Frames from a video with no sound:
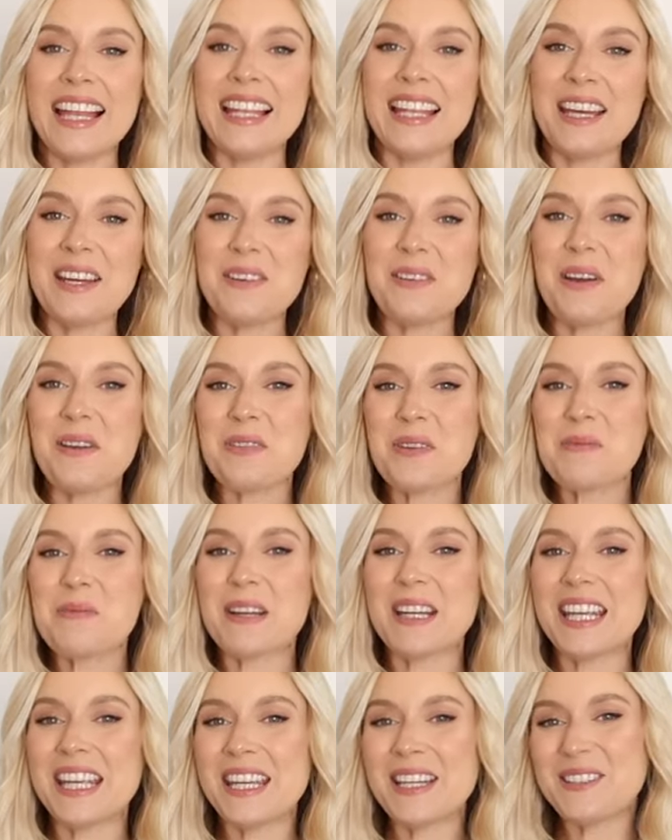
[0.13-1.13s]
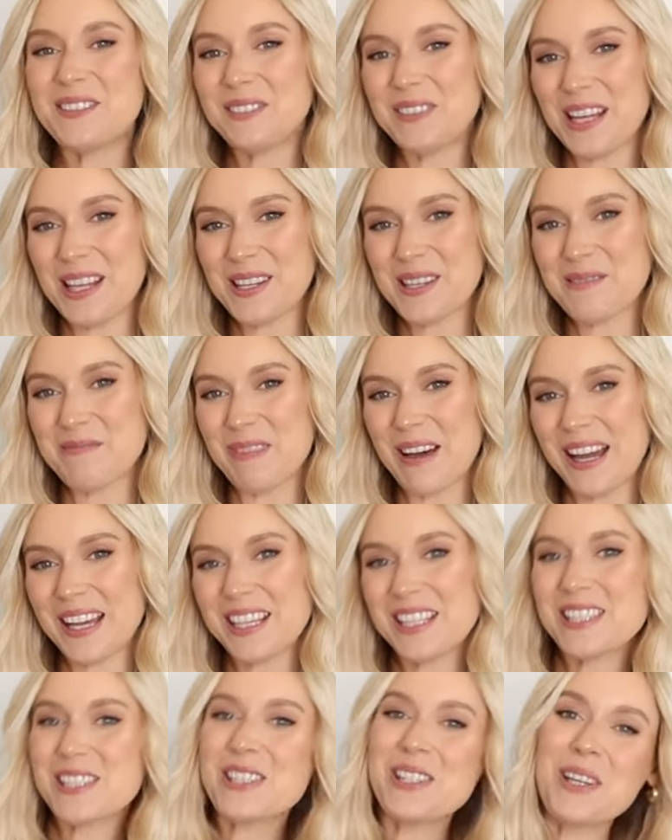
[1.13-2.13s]
Hello everybody, welcome
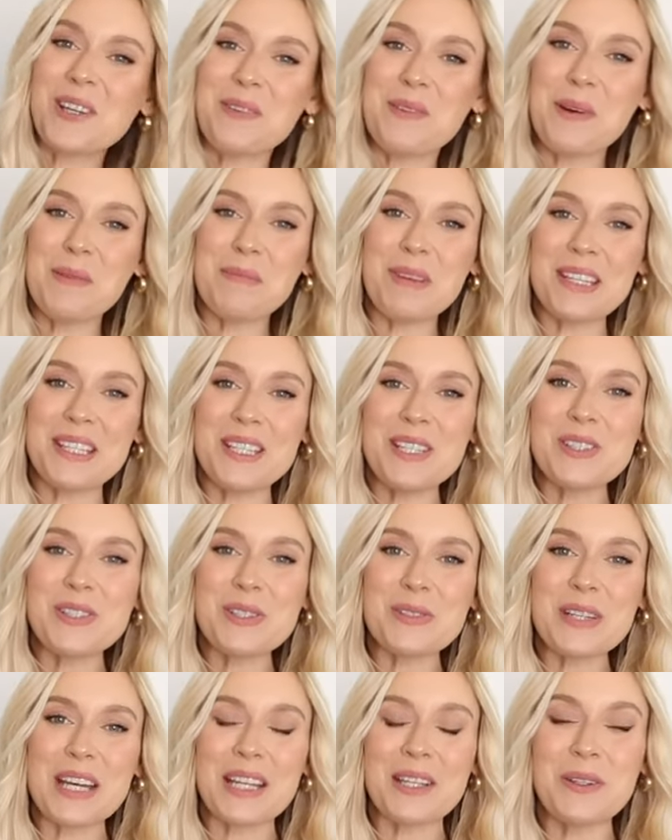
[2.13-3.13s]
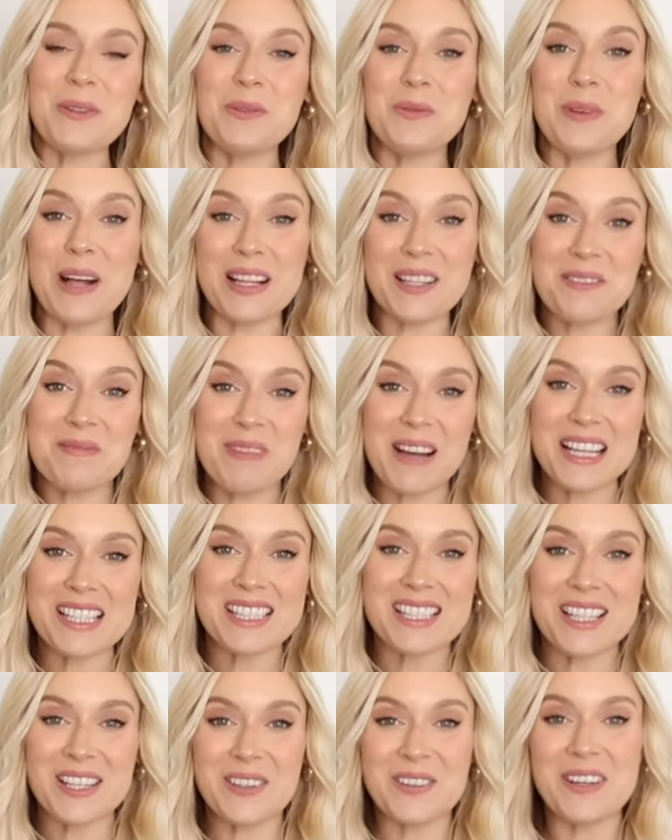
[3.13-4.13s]
back to my YouTube channel, welcome
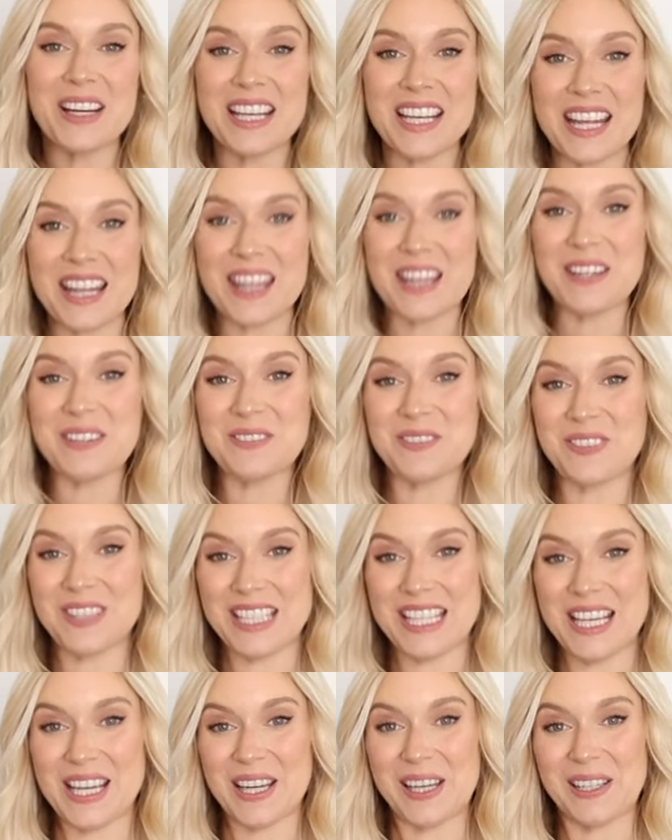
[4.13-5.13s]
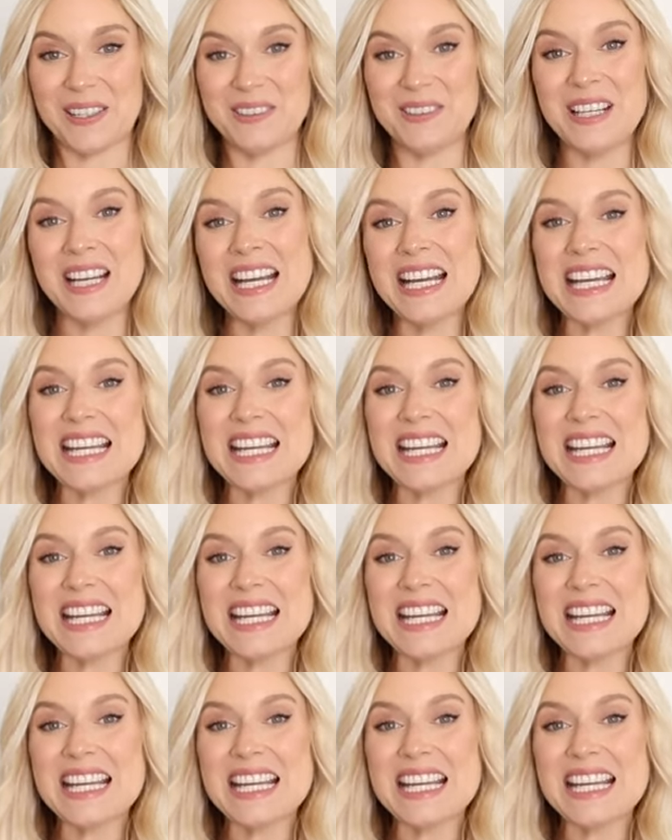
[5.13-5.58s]
back to another video.